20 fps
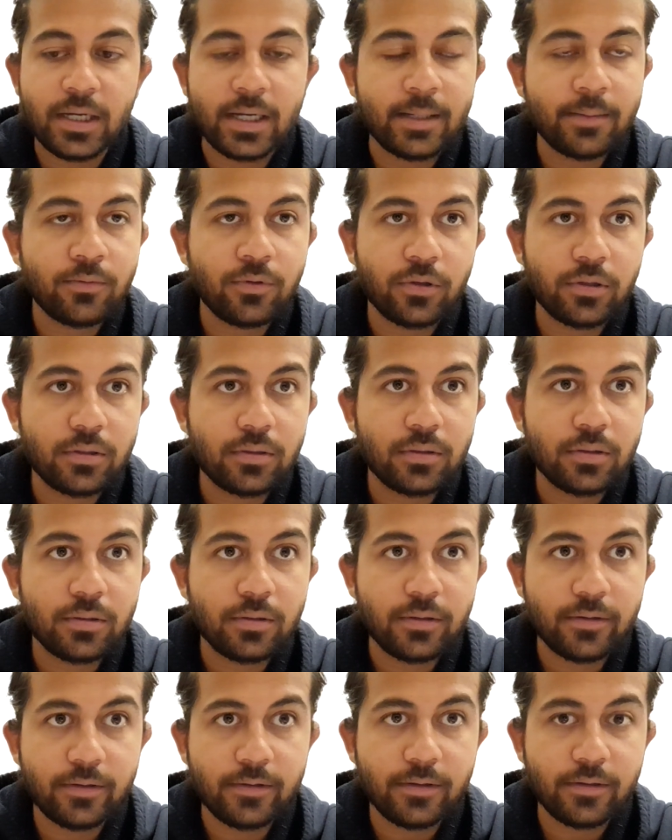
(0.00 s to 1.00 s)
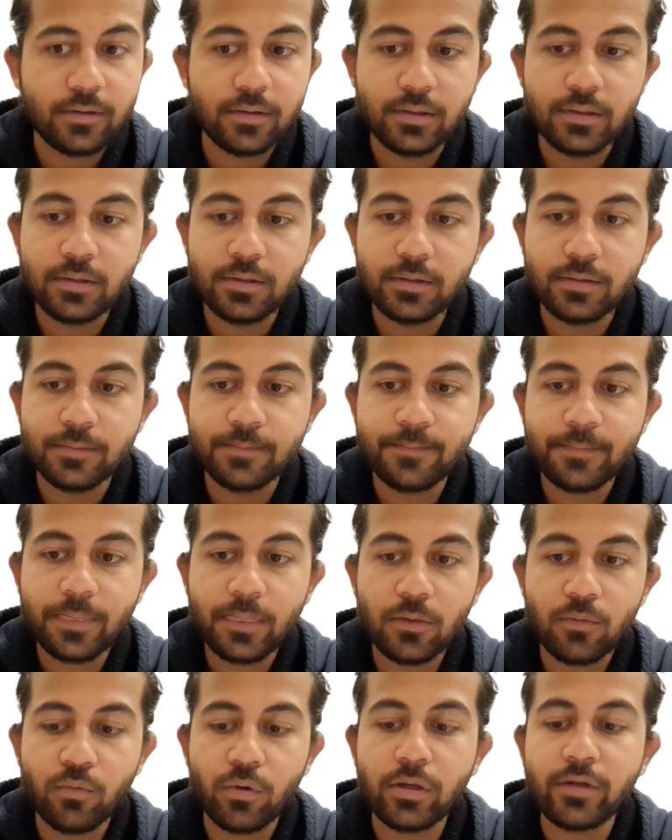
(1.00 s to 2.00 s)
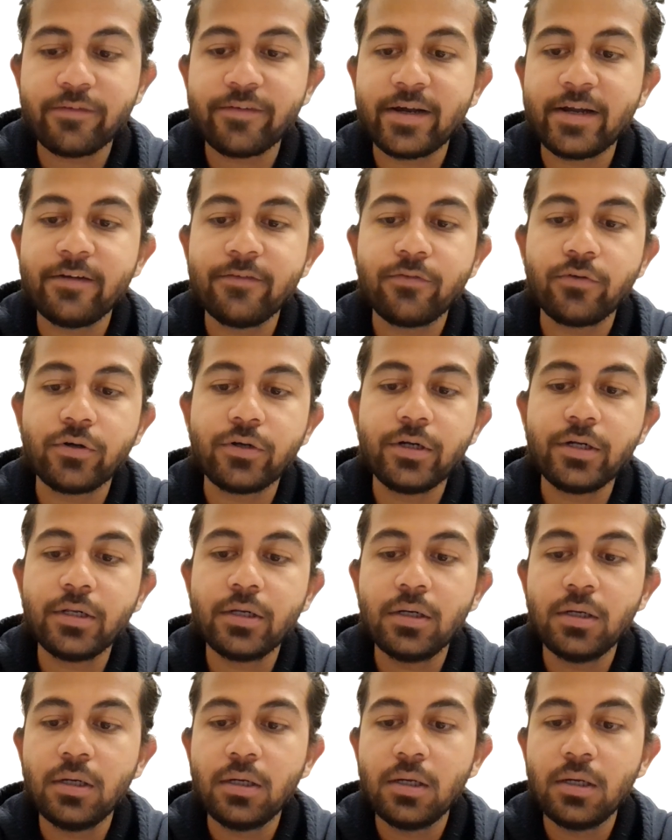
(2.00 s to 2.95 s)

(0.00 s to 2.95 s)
I am not uh, qualified for it.